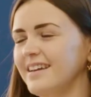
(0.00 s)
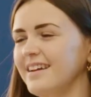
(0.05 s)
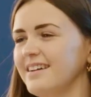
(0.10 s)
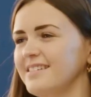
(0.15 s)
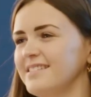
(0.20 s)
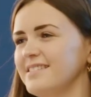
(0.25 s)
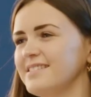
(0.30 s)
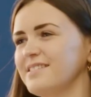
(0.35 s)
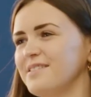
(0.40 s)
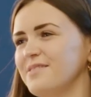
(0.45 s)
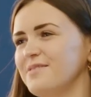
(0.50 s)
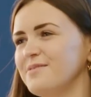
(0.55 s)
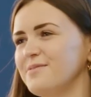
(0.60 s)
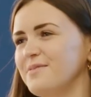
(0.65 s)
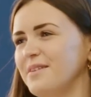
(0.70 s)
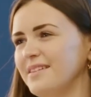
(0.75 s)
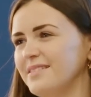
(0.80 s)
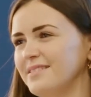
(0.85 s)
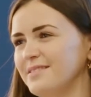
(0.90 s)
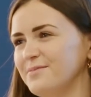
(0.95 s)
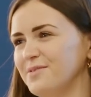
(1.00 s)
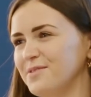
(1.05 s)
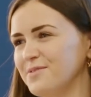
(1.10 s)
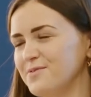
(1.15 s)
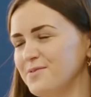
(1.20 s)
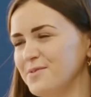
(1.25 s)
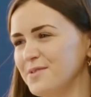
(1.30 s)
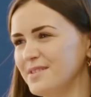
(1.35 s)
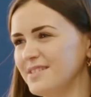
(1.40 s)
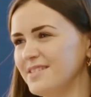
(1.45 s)
Yeah, it's going well. I'm
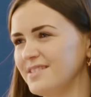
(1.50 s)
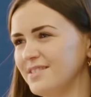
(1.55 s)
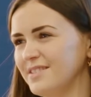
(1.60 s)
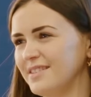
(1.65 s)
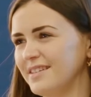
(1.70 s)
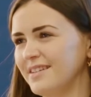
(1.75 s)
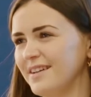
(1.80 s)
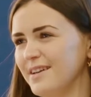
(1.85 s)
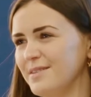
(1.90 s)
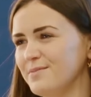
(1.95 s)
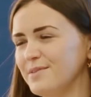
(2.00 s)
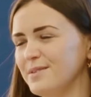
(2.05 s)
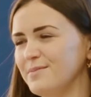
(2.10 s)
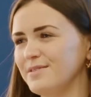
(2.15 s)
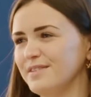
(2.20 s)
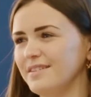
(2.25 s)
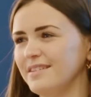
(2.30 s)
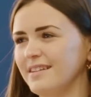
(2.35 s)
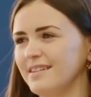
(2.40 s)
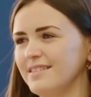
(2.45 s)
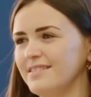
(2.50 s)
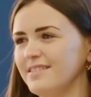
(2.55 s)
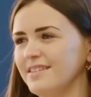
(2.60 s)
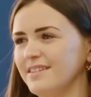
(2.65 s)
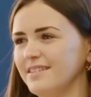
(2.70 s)
looking forward to joining KPMG next